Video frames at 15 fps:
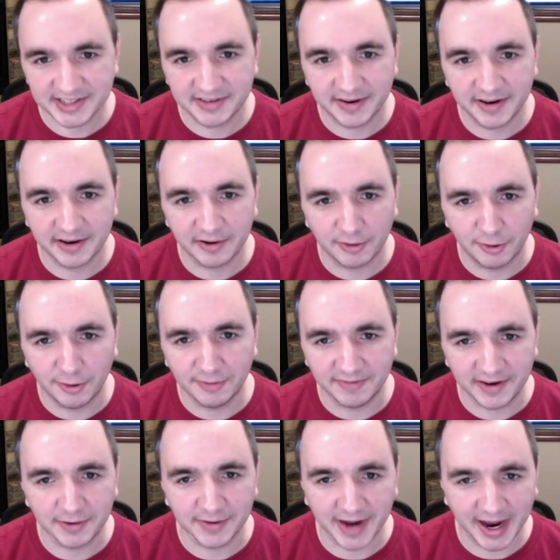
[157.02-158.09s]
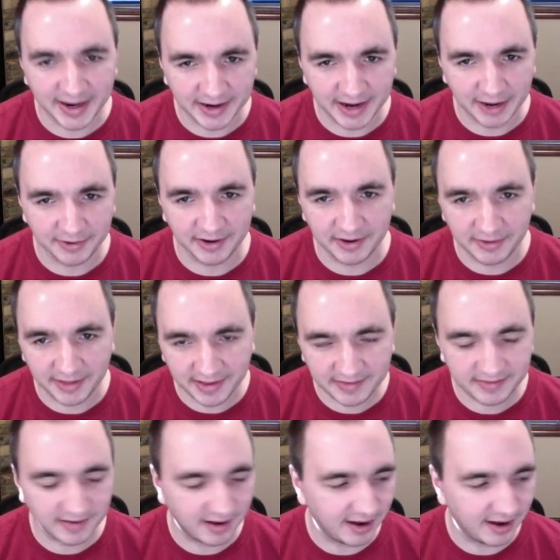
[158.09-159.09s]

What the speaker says: created a whole video guide on how to do this.